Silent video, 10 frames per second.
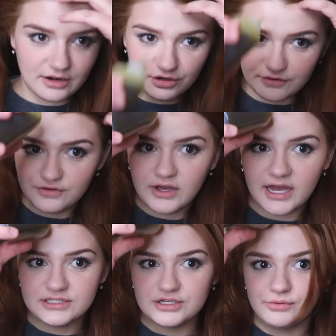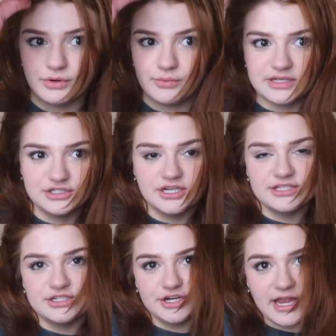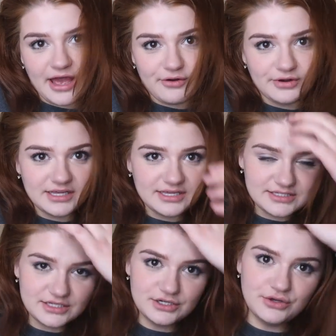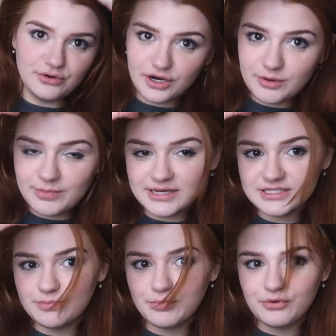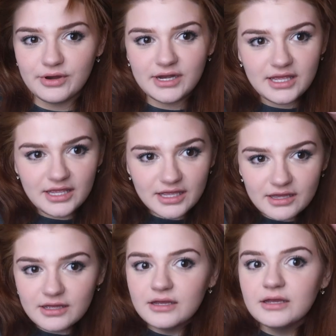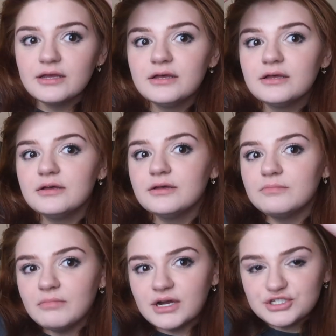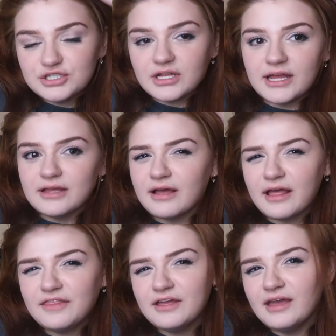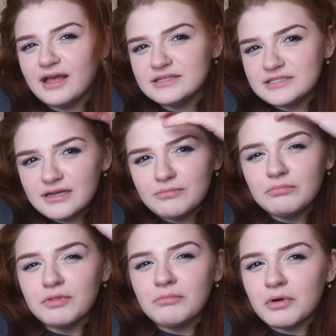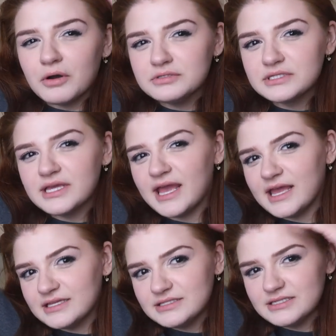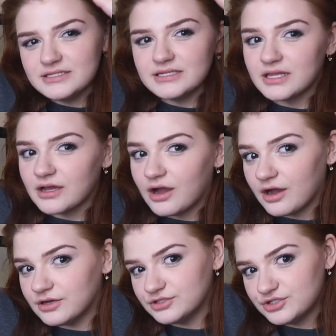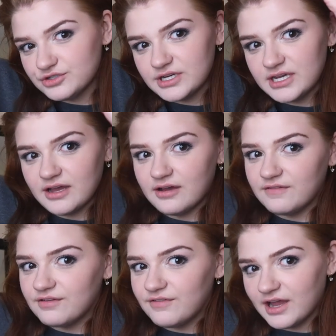I don't know if you guys know where Westchester County is in New York, but it's pretty much like, I think it has like the most cases in the country of the